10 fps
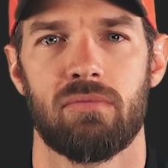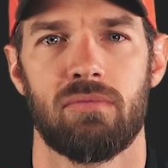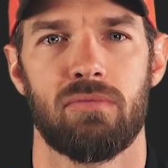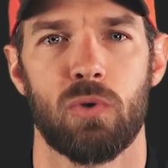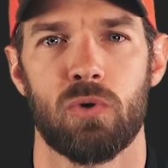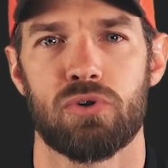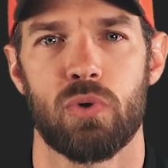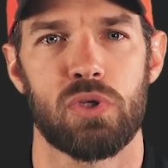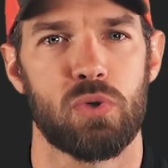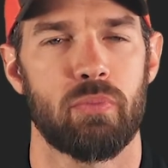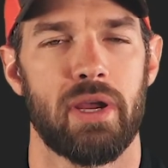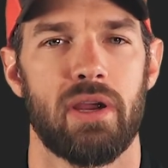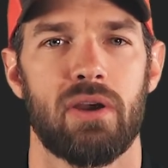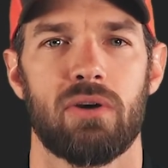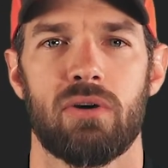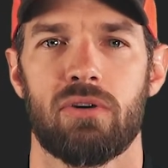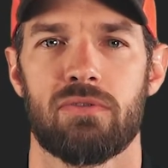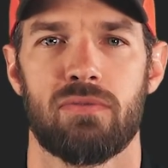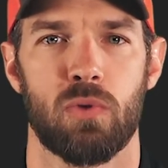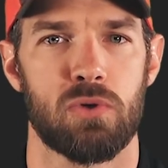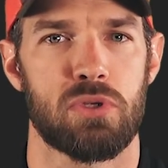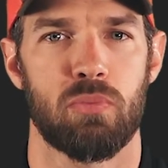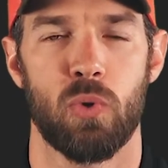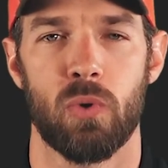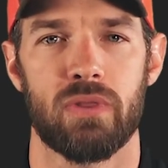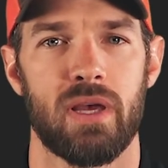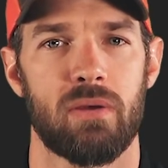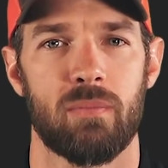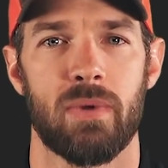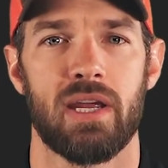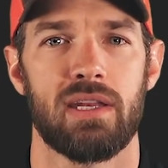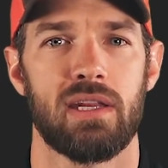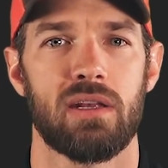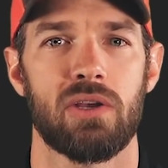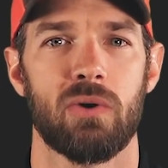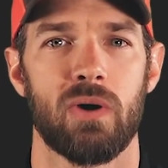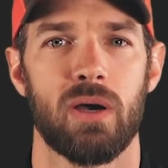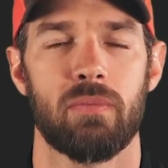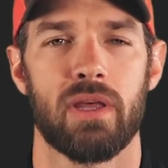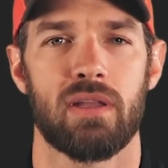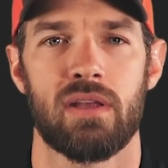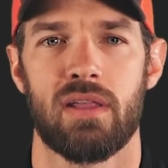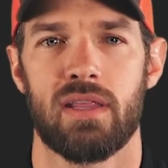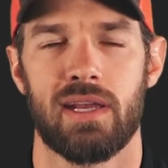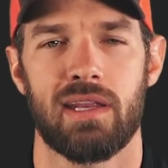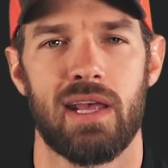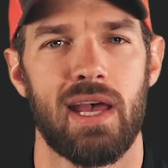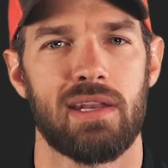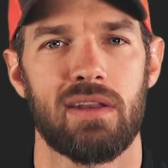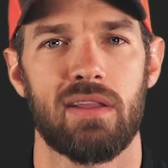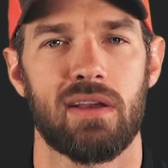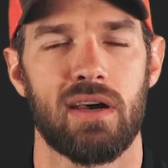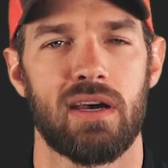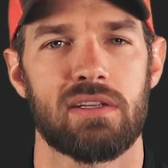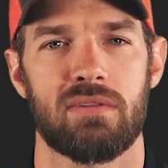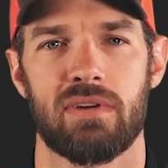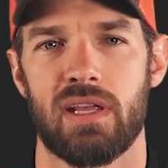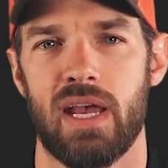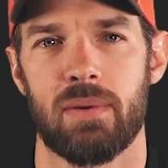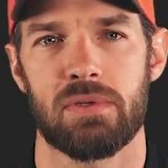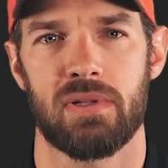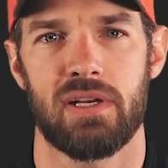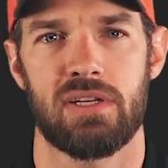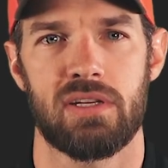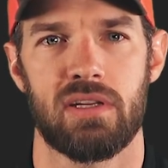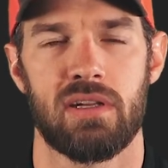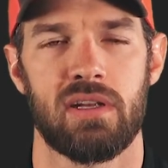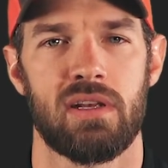floor joist repair or floor support that might need to go up that can add to the cost of encapsulation,